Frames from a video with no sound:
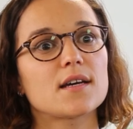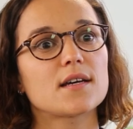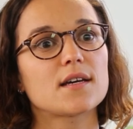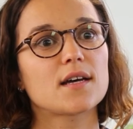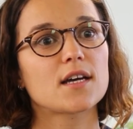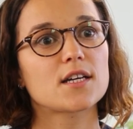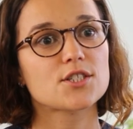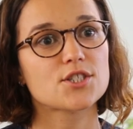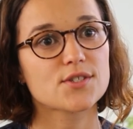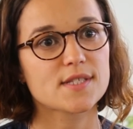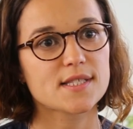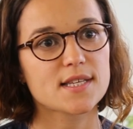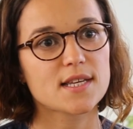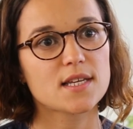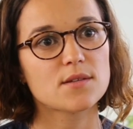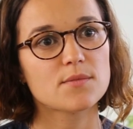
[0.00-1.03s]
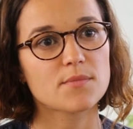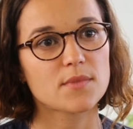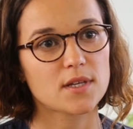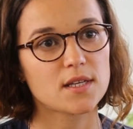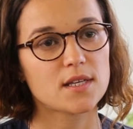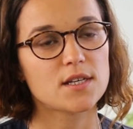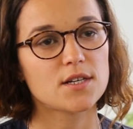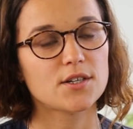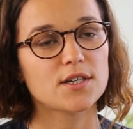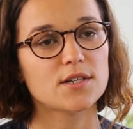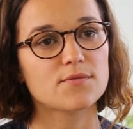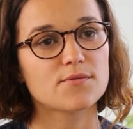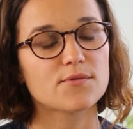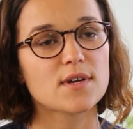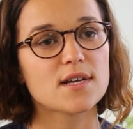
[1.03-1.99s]
uh, HEC here
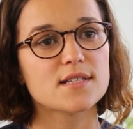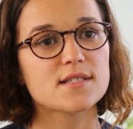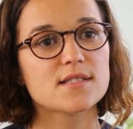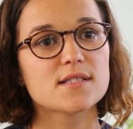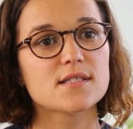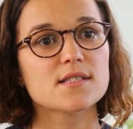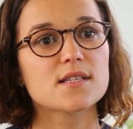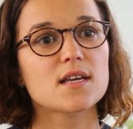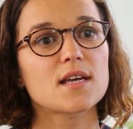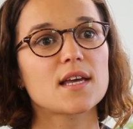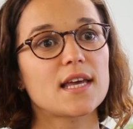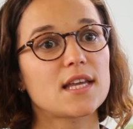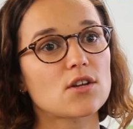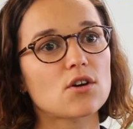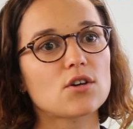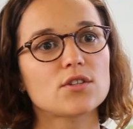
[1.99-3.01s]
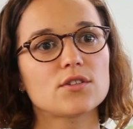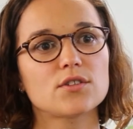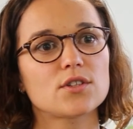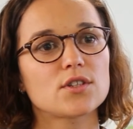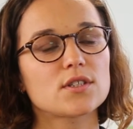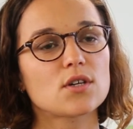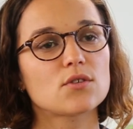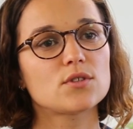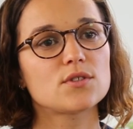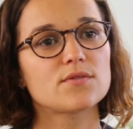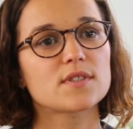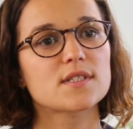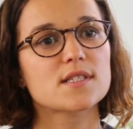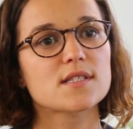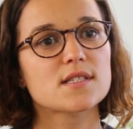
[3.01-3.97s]
in France and other
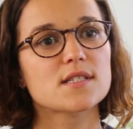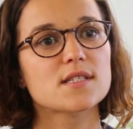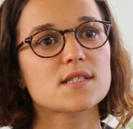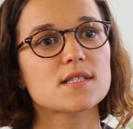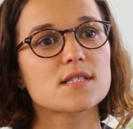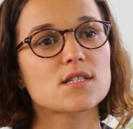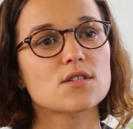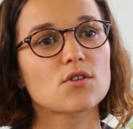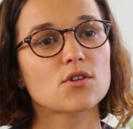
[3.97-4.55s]
universities in